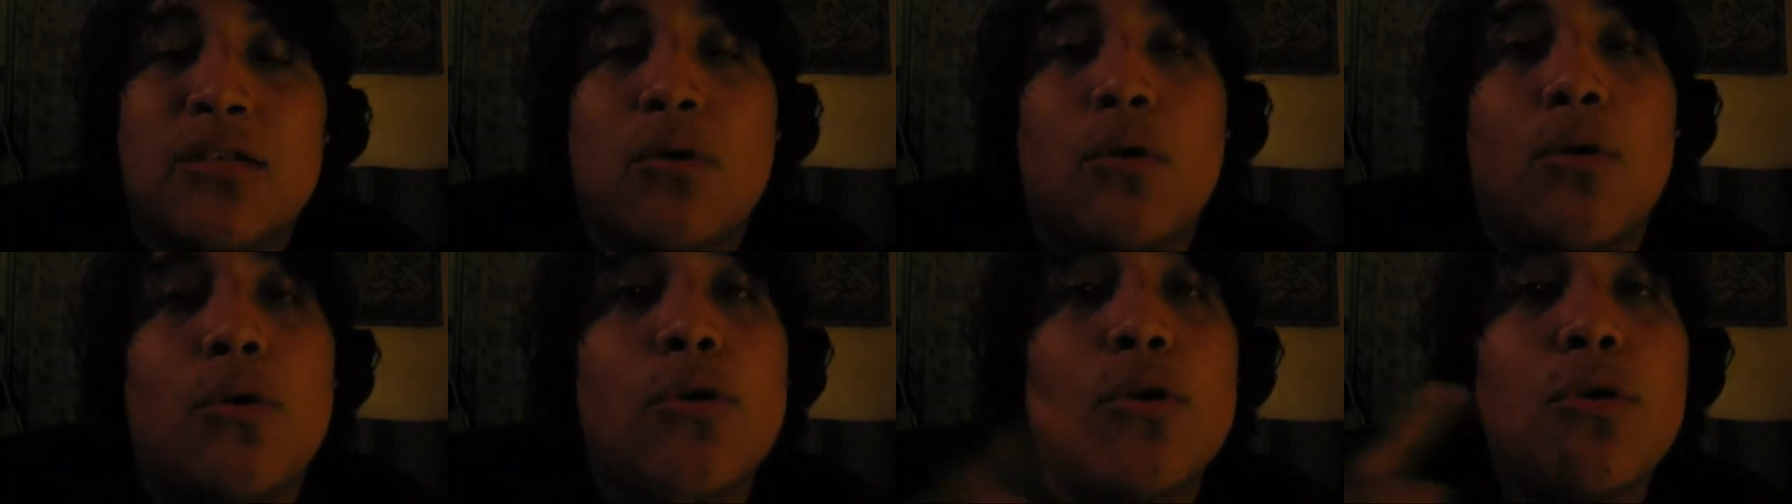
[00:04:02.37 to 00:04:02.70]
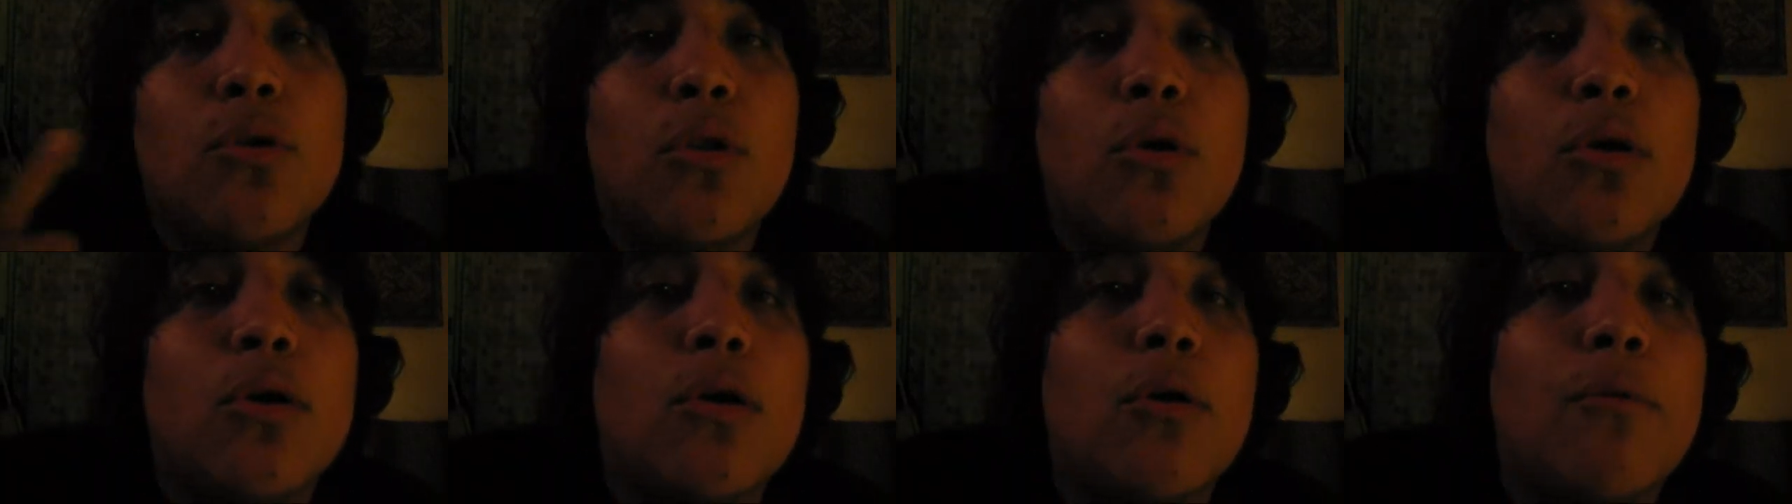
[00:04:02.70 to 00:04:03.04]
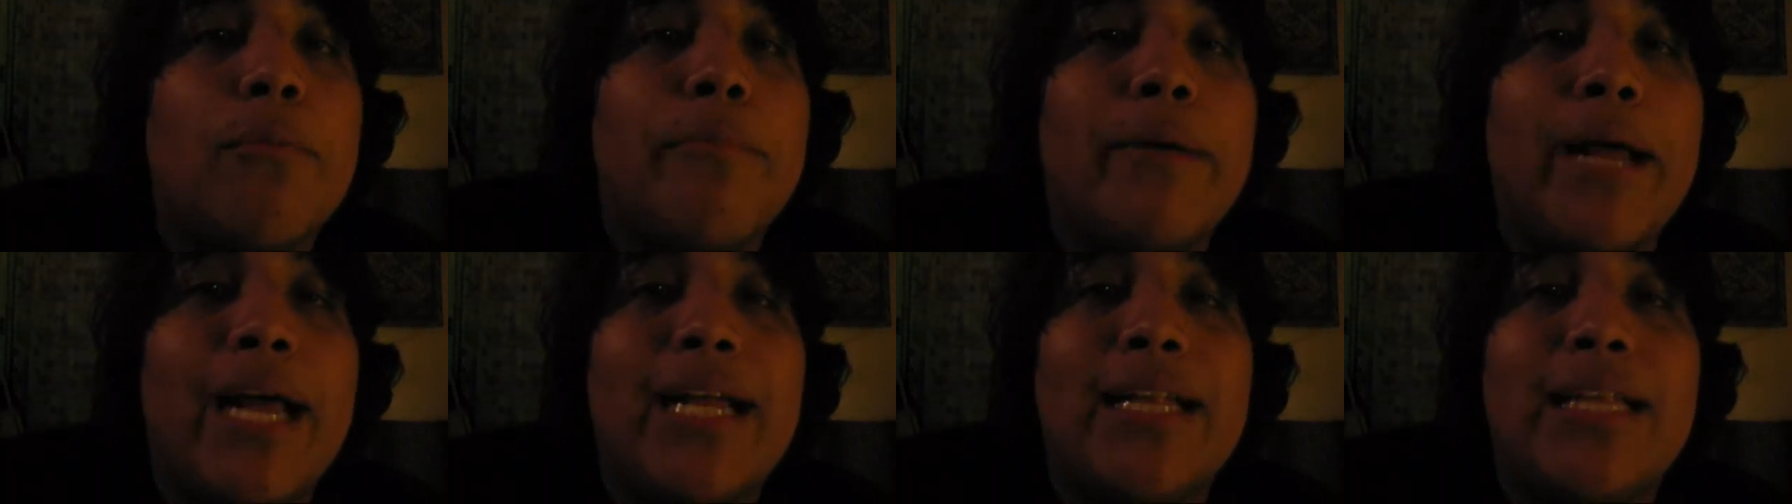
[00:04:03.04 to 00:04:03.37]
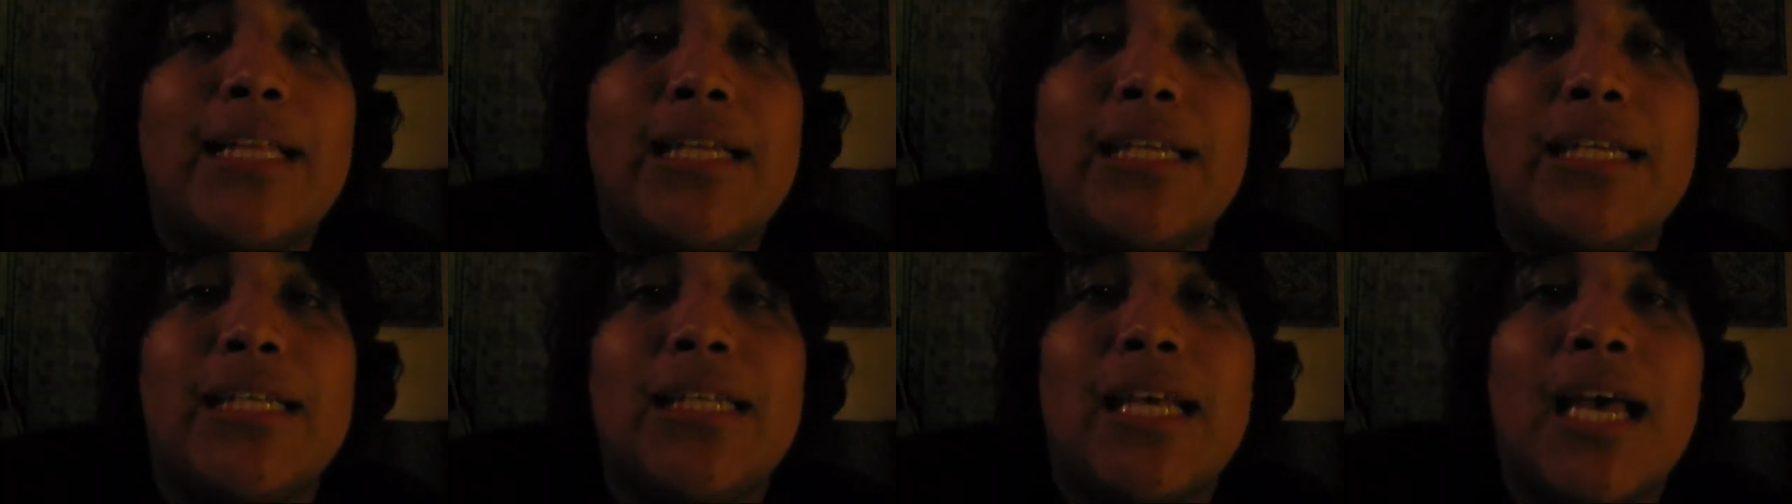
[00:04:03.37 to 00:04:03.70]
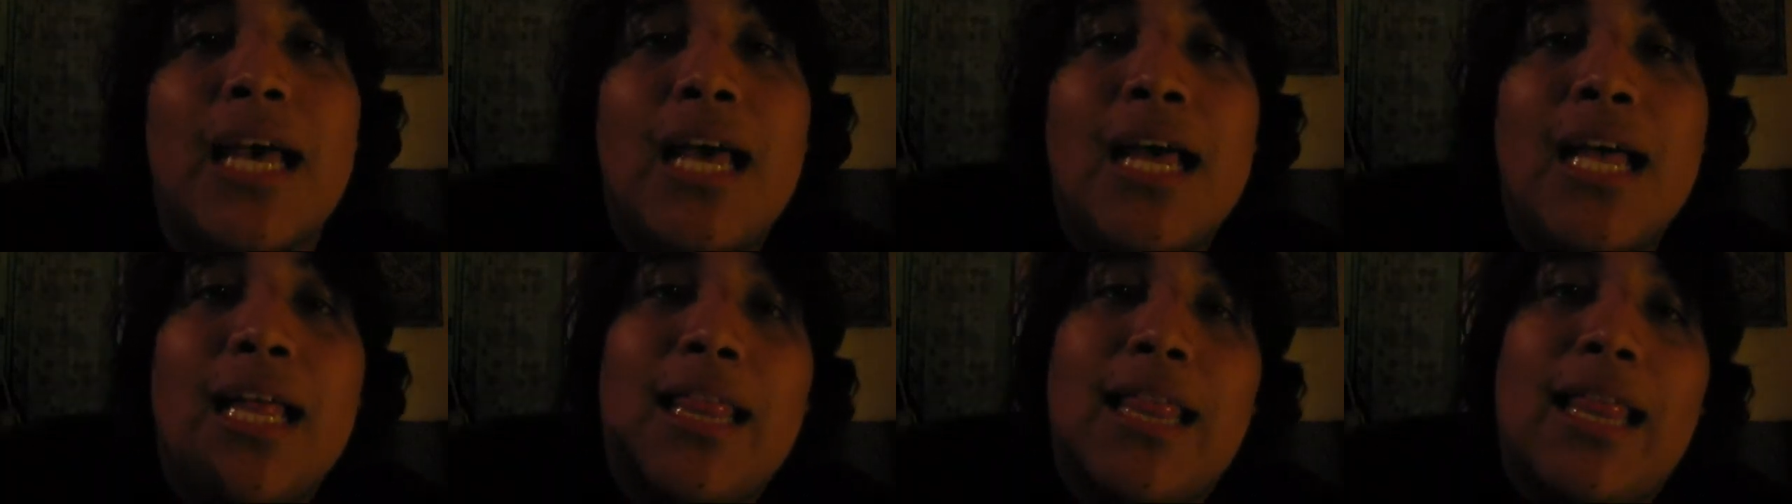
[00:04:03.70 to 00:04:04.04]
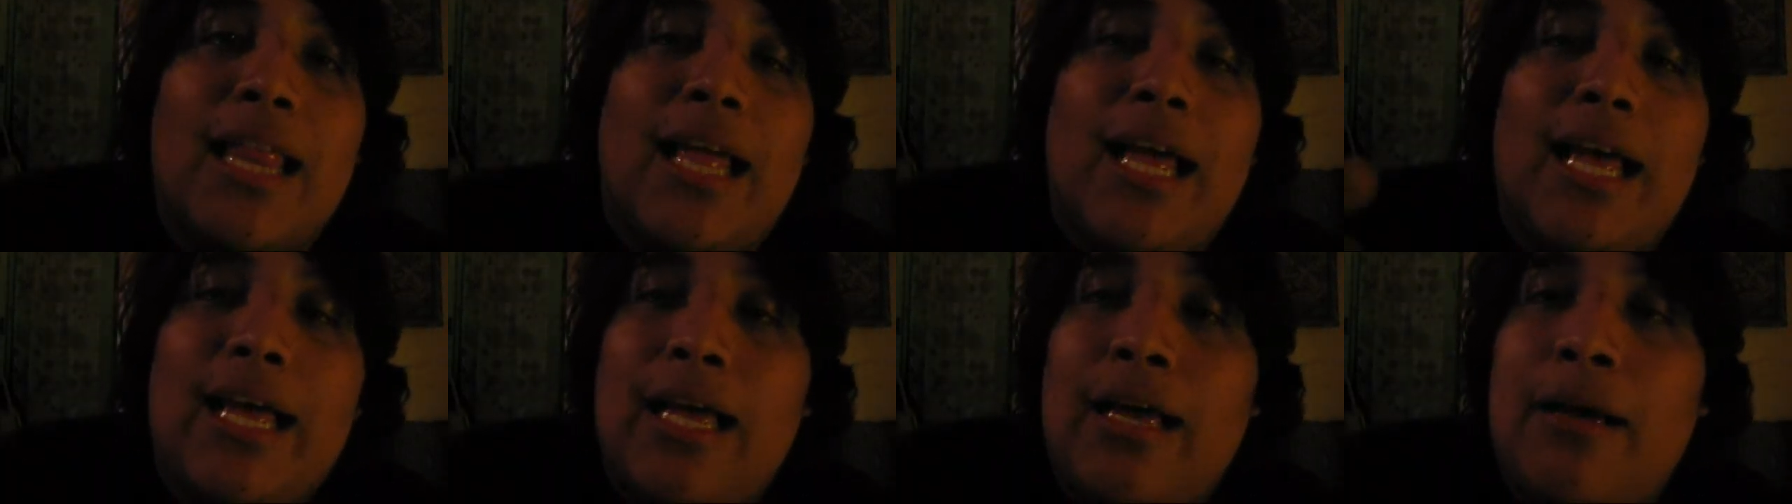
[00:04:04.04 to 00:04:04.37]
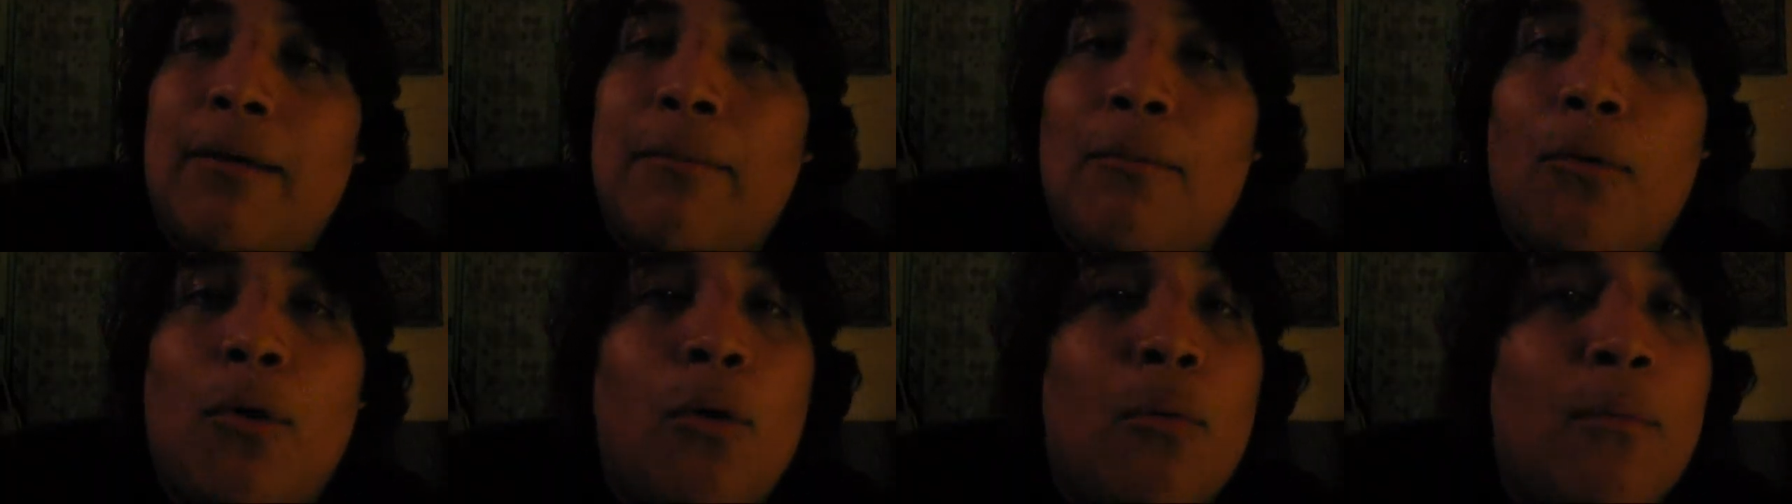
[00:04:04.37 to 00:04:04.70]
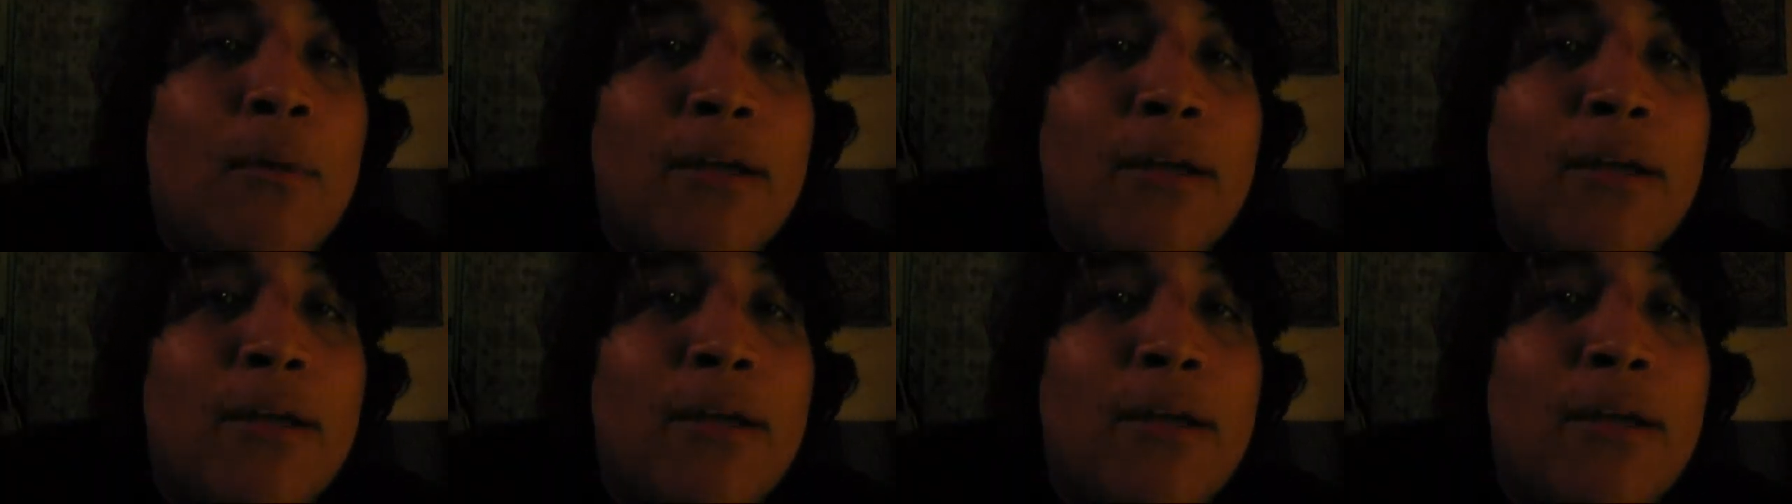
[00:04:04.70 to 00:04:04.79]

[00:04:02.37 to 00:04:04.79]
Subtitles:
So all you local bandies, all